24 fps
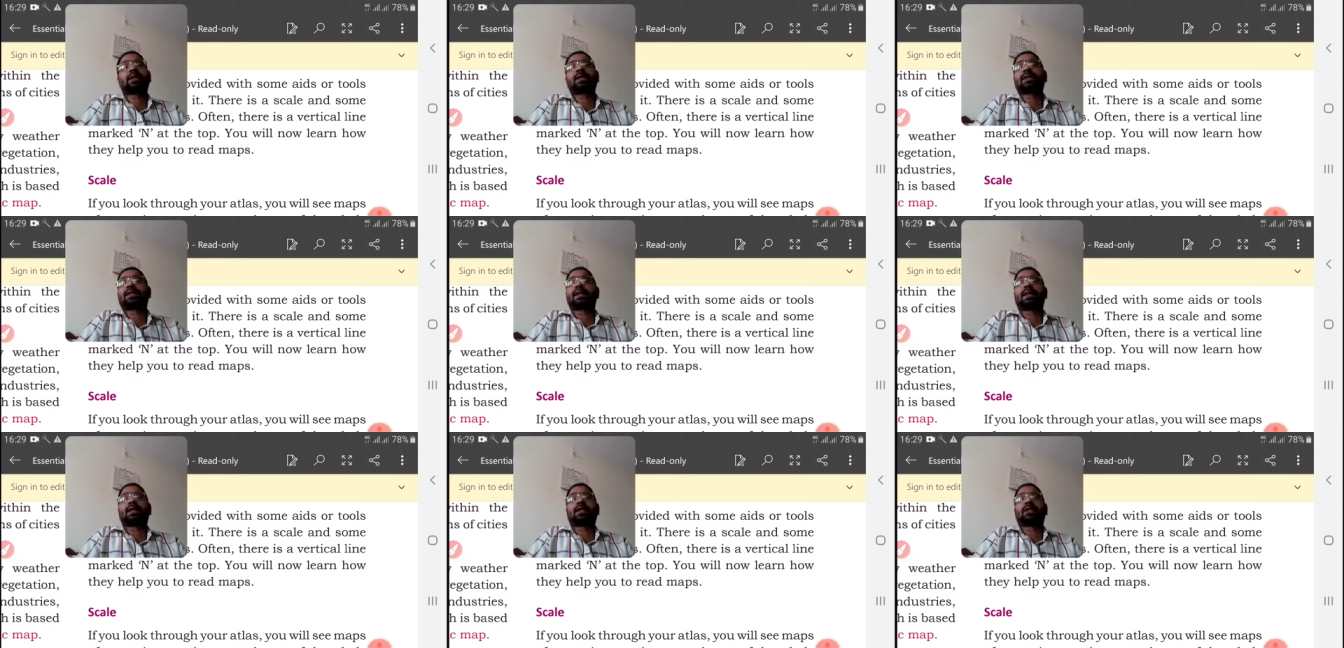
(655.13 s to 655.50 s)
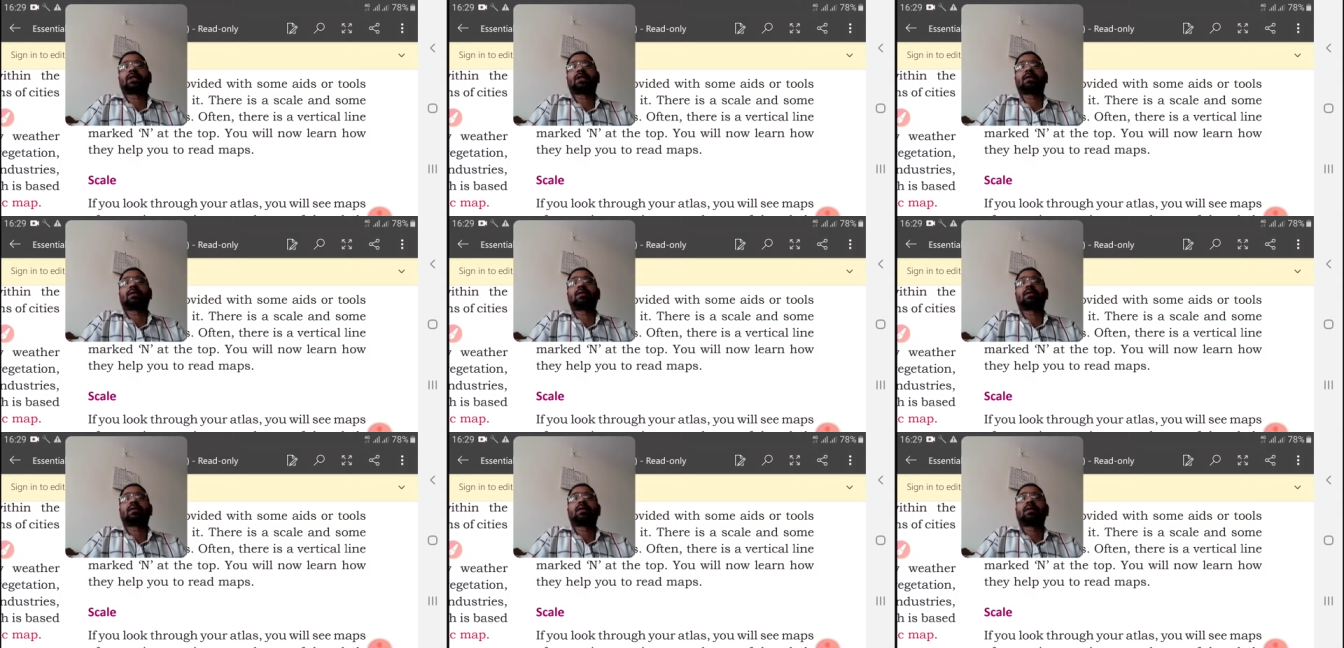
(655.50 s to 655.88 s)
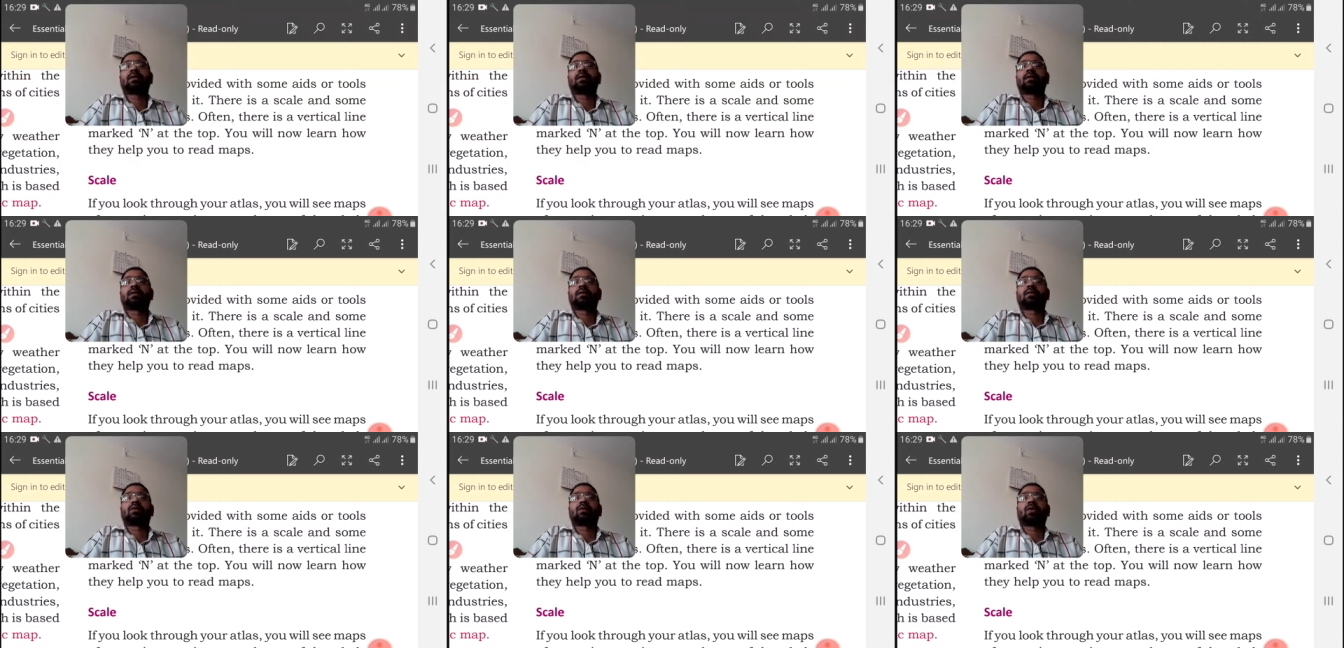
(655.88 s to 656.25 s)
session
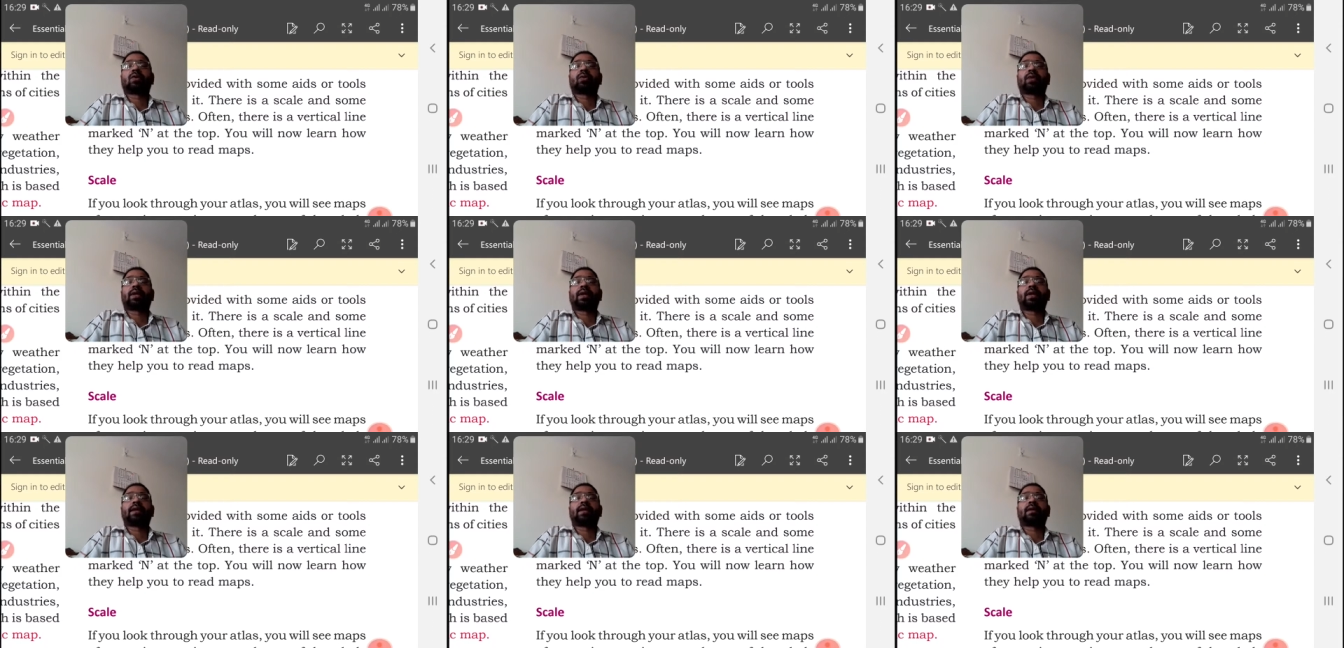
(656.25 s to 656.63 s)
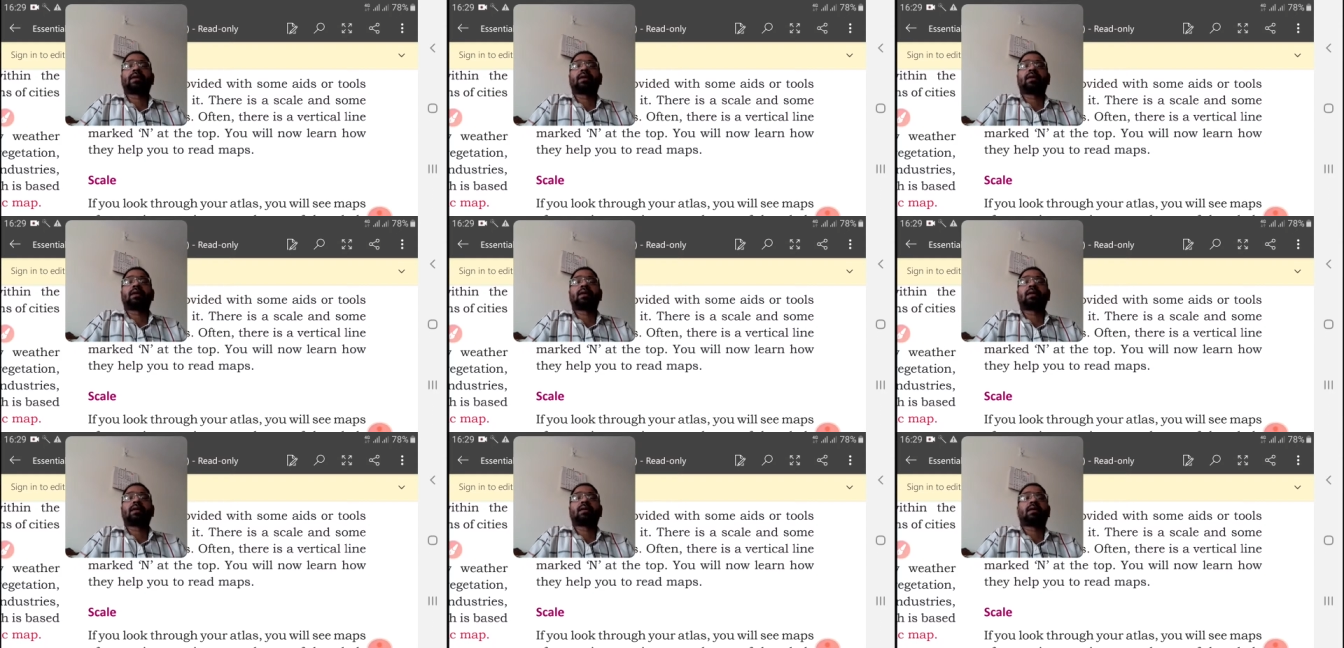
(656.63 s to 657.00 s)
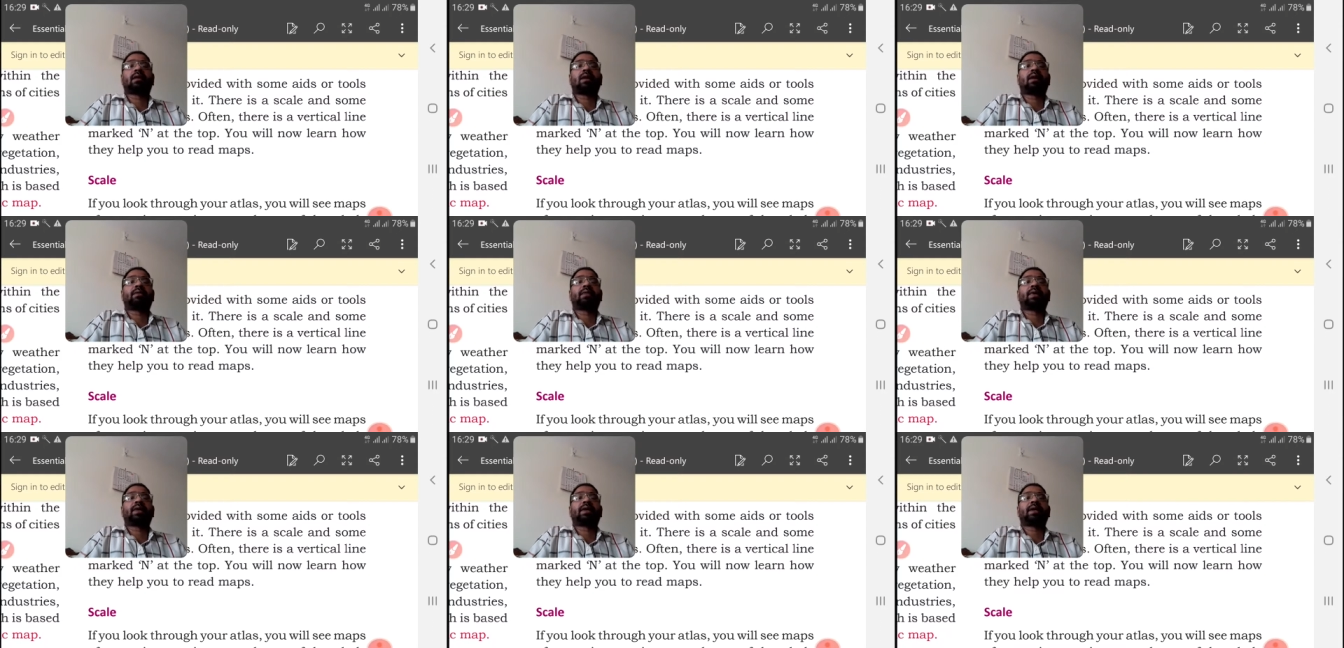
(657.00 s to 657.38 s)
so take care
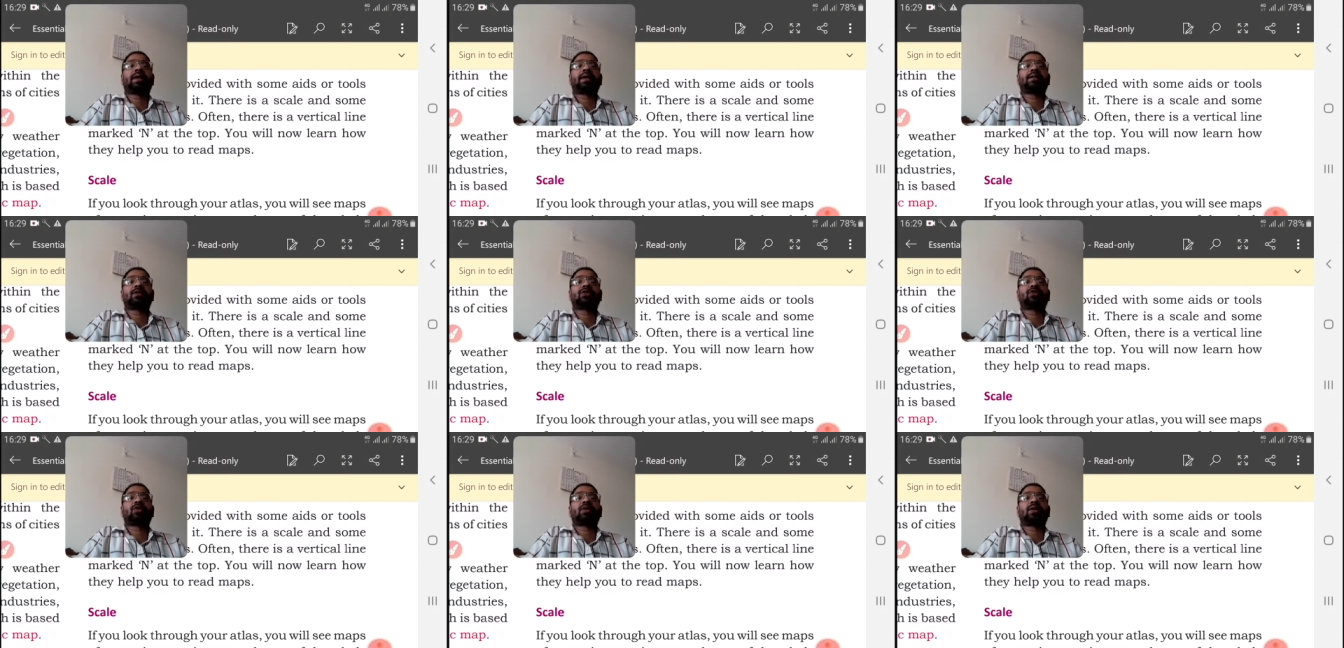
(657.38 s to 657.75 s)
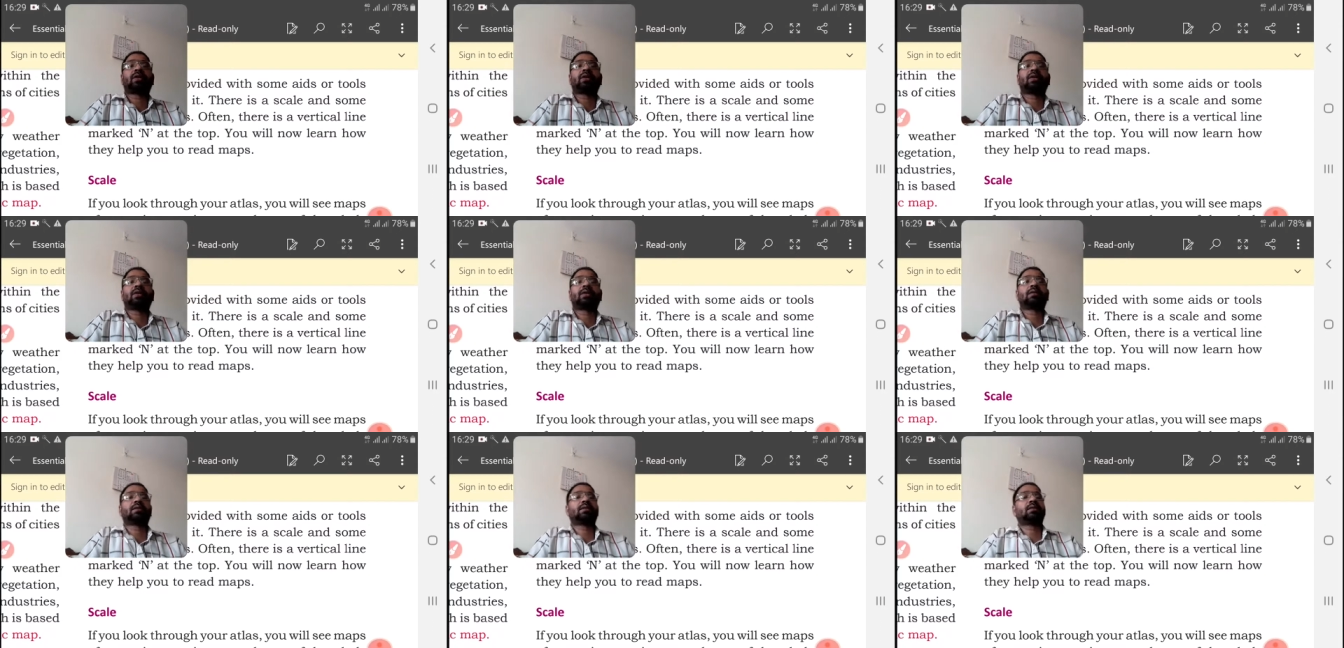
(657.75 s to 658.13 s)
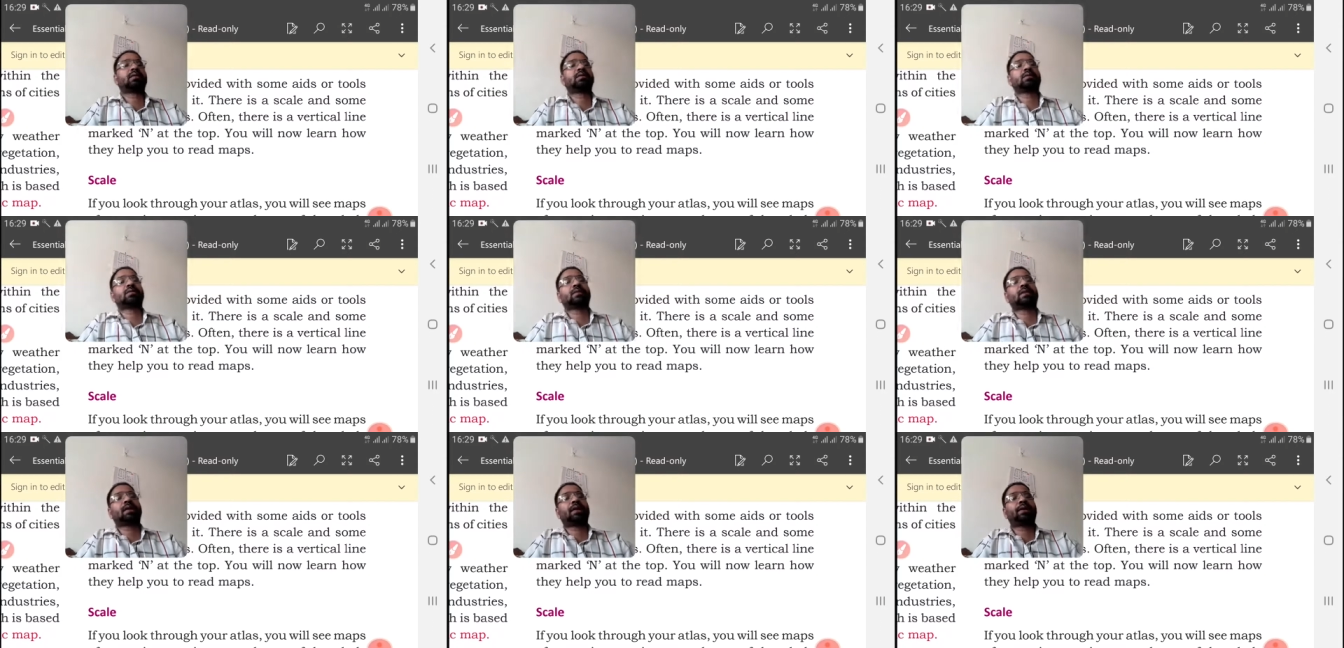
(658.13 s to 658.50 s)
have a nice day
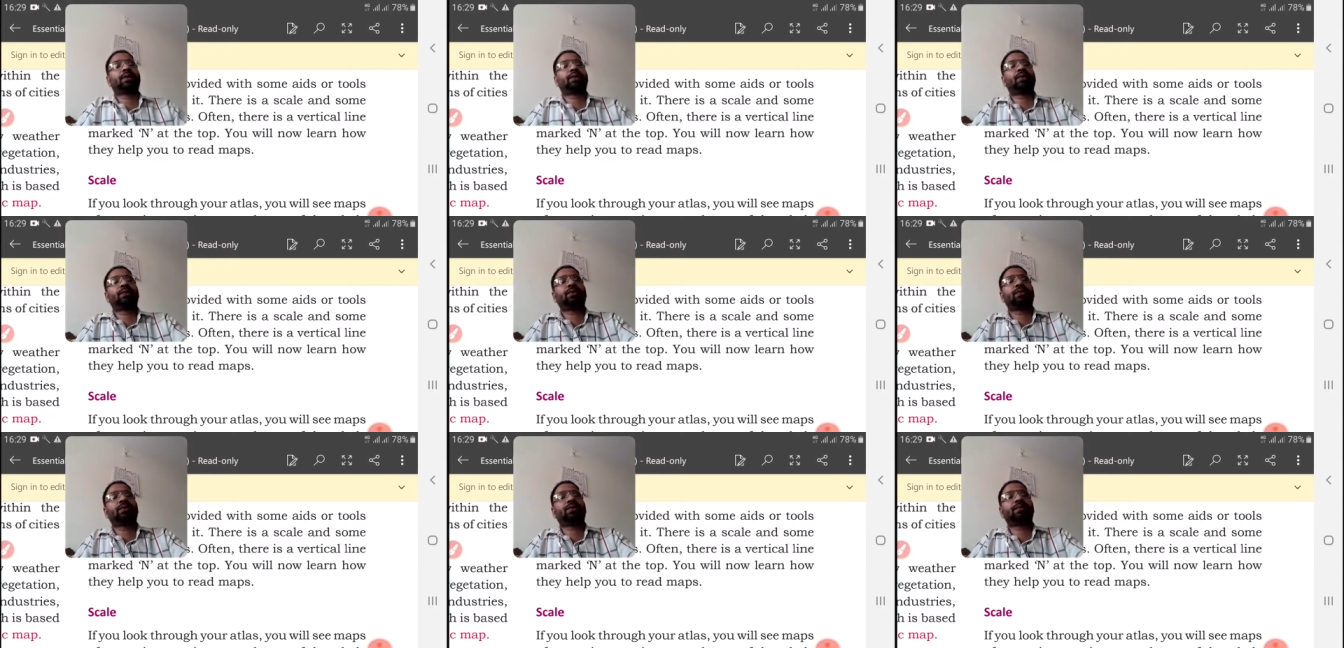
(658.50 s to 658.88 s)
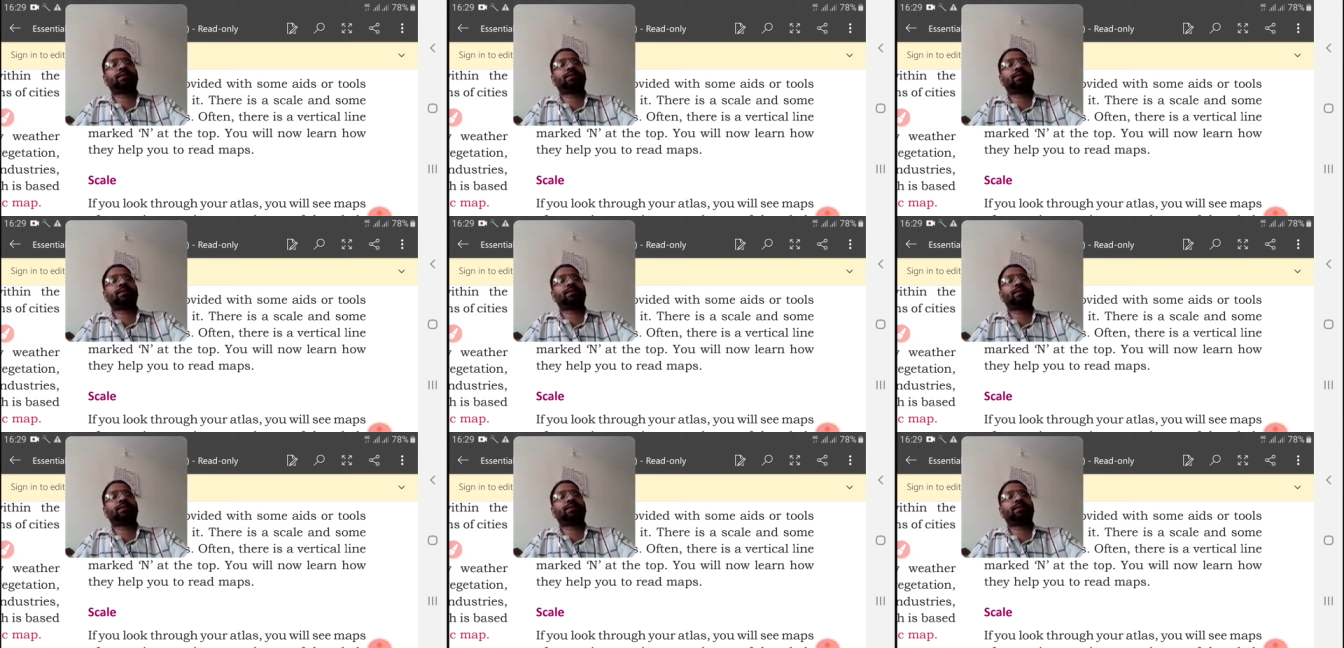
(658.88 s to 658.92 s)
thank you